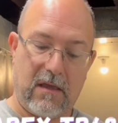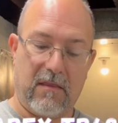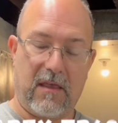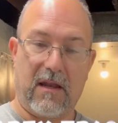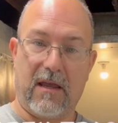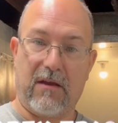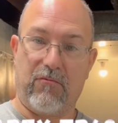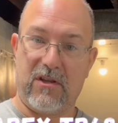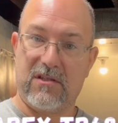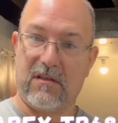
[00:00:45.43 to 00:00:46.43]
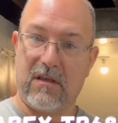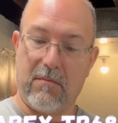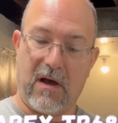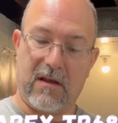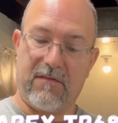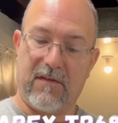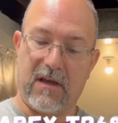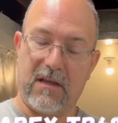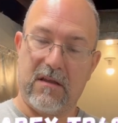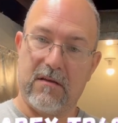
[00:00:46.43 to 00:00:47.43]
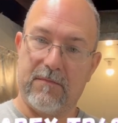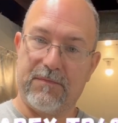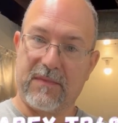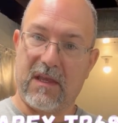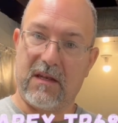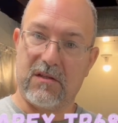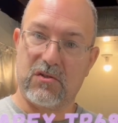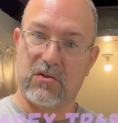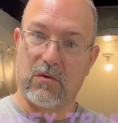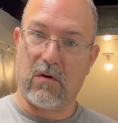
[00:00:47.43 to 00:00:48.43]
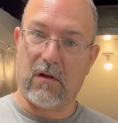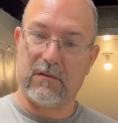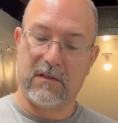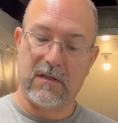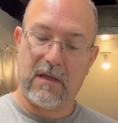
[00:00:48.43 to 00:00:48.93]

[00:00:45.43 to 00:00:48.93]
that I recently modified and installed